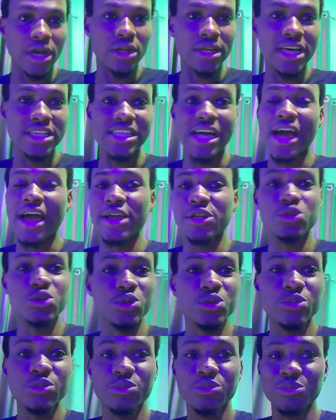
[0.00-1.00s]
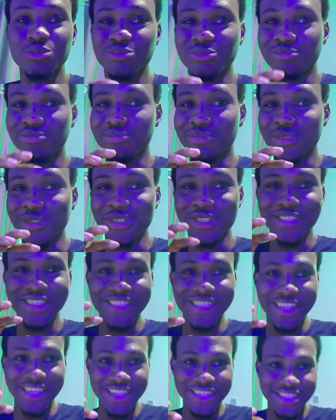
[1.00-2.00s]
That's how I do most
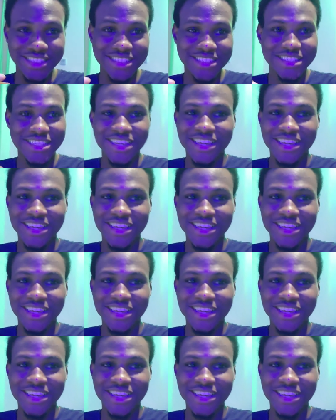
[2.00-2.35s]
days.